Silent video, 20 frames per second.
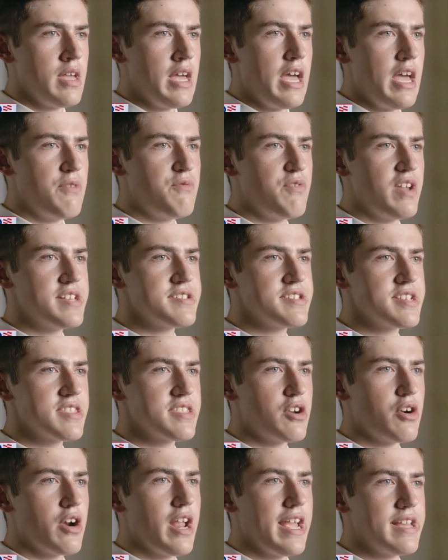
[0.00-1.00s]
Advancing
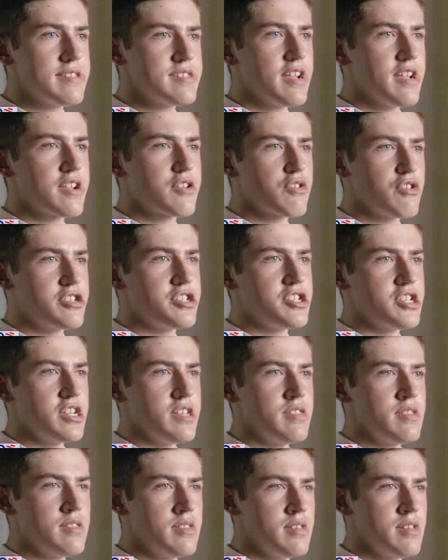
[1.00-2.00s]
their
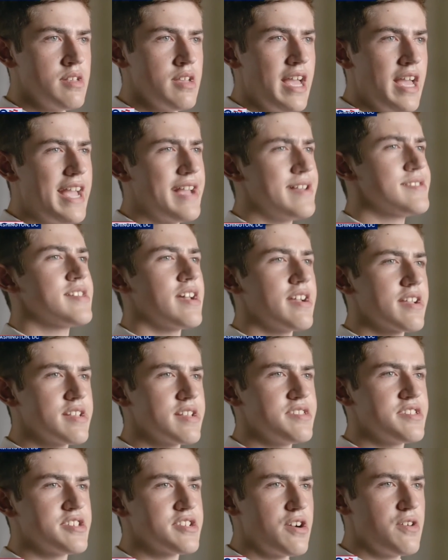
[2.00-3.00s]
anti-Christian,
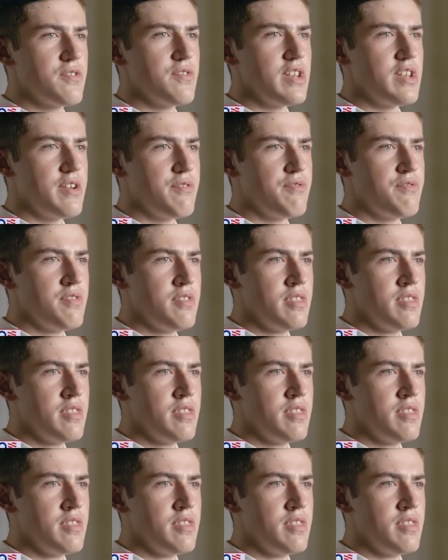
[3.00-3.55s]
anti-conservative,